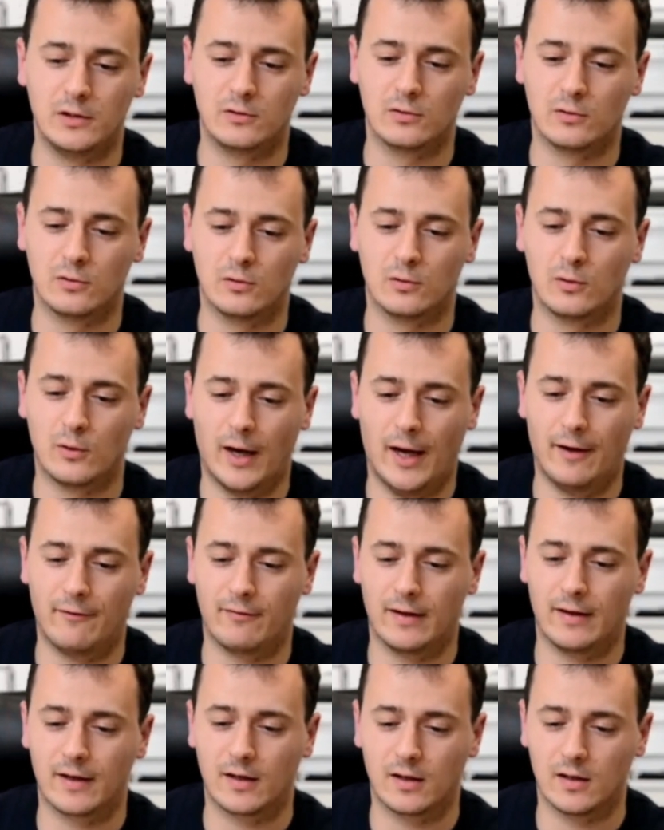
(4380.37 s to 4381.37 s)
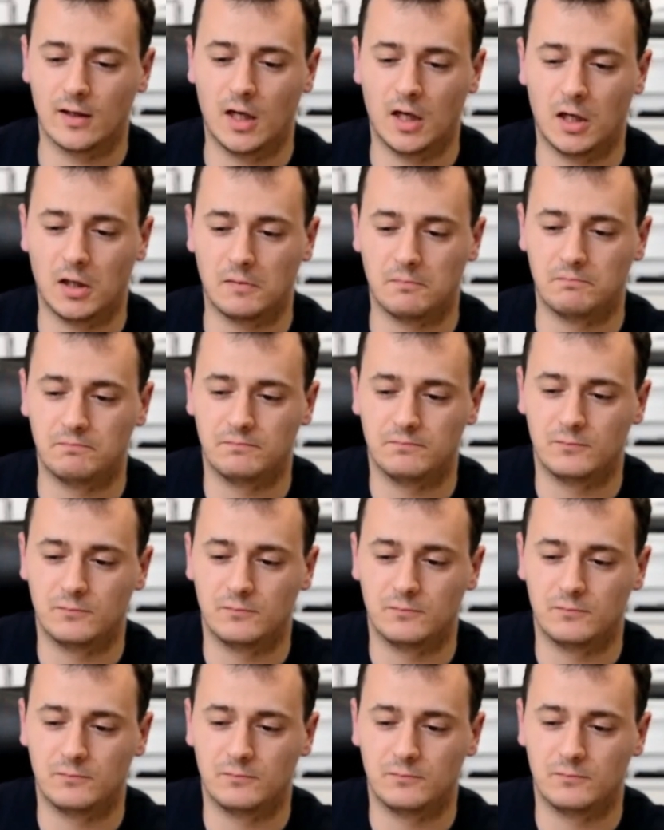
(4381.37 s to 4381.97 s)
to have like a,